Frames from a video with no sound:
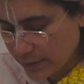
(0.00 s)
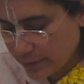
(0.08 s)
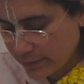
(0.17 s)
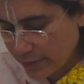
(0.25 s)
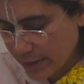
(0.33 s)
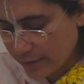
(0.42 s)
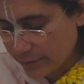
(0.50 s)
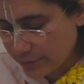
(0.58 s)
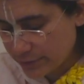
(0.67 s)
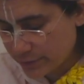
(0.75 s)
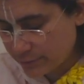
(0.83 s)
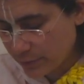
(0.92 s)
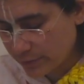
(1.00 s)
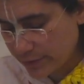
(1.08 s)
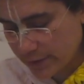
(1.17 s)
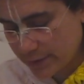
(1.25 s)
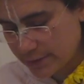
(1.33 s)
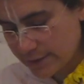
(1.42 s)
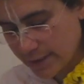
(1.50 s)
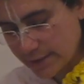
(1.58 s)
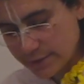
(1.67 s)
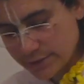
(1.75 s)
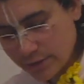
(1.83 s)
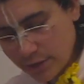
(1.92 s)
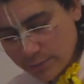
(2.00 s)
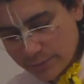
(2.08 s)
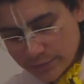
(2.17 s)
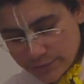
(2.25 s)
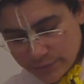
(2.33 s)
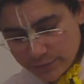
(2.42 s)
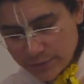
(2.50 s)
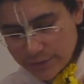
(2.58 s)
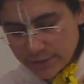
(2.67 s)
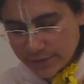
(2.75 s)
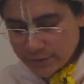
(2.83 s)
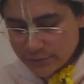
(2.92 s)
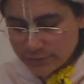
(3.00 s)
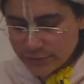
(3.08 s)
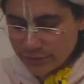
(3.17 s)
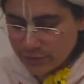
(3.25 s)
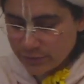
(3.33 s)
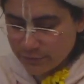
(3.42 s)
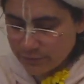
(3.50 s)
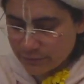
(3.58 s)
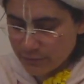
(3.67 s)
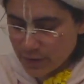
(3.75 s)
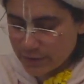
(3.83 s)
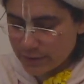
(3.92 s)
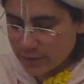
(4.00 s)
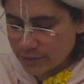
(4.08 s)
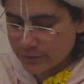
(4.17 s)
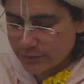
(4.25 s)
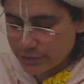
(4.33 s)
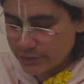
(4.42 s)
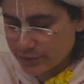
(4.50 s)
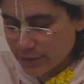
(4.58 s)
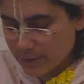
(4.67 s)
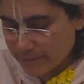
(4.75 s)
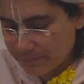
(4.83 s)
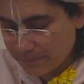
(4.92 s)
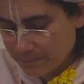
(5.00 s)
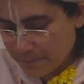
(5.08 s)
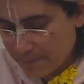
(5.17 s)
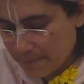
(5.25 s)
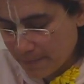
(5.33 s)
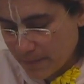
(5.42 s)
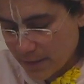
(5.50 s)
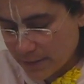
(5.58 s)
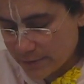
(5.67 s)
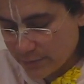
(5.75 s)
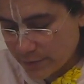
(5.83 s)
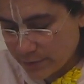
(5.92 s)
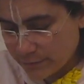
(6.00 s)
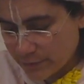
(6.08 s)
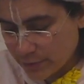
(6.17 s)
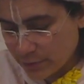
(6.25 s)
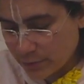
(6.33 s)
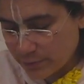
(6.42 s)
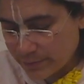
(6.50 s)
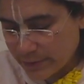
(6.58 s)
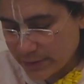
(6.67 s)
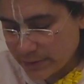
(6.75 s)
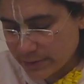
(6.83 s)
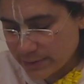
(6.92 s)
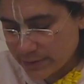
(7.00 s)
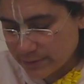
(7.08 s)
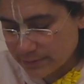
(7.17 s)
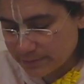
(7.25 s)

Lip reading: There the devotee attains an opportunity to serve Radha and Krishna as one of the gopis.